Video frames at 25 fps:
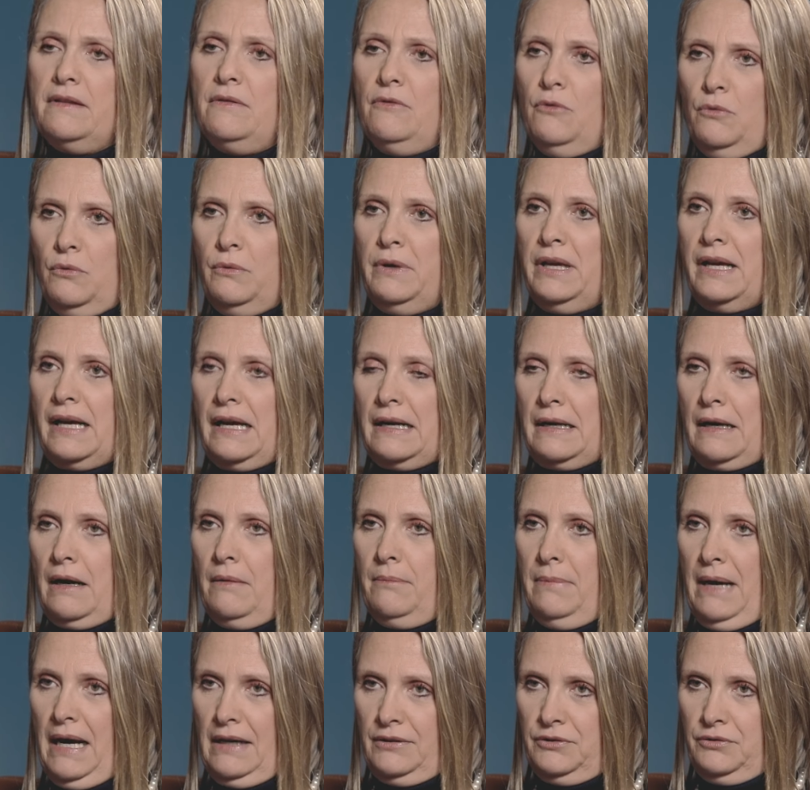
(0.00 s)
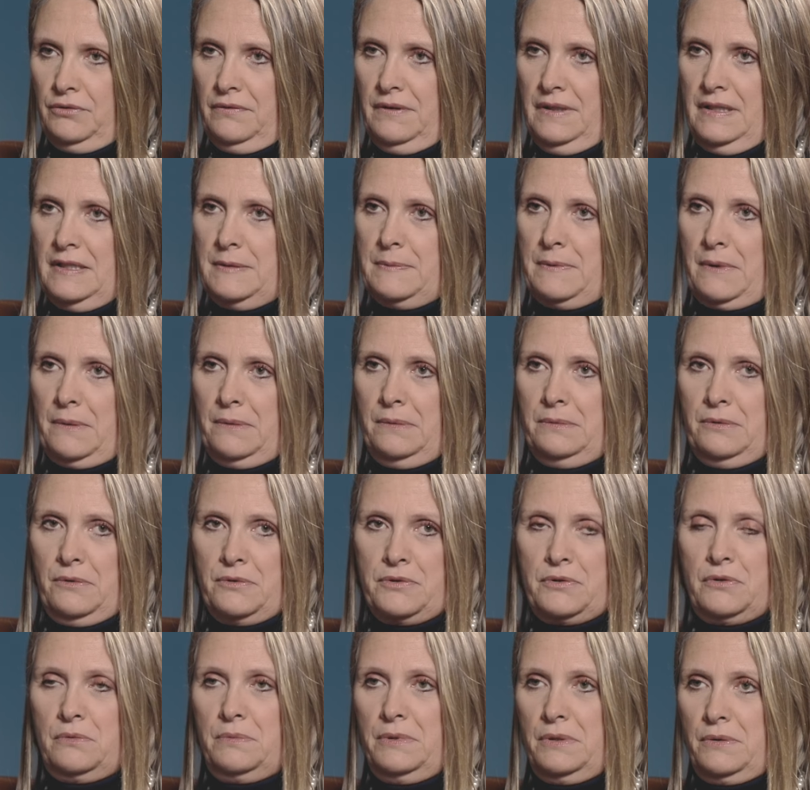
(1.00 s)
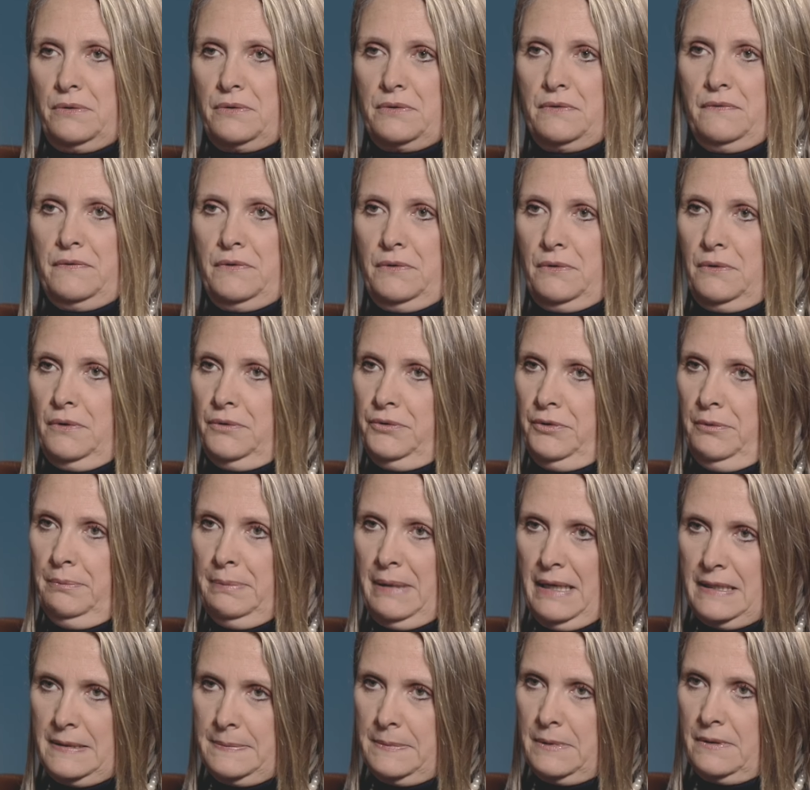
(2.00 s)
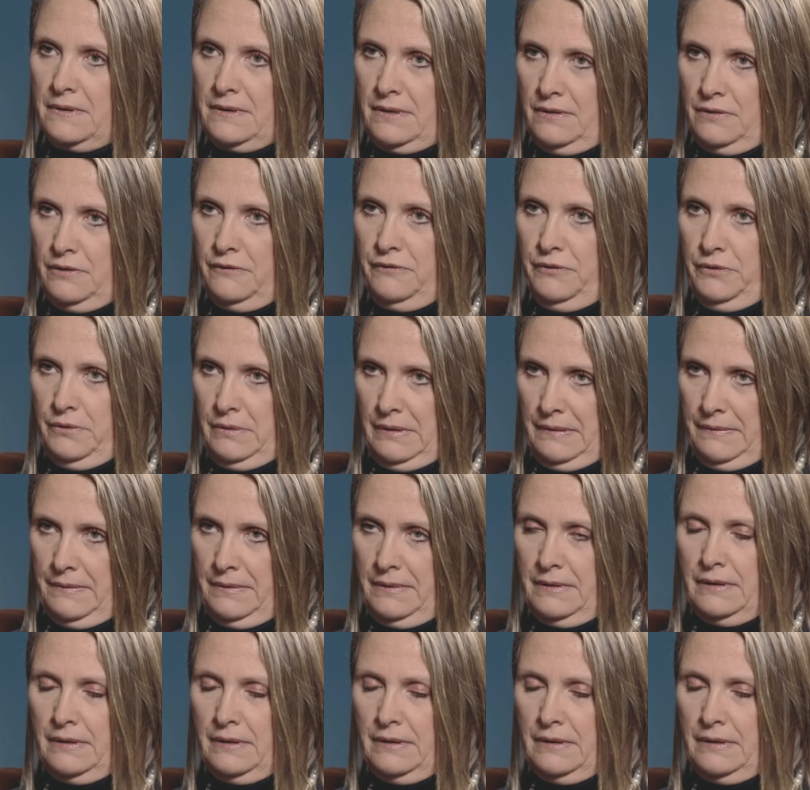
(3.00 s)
we can come back to this probably also because of the golden passports and a few other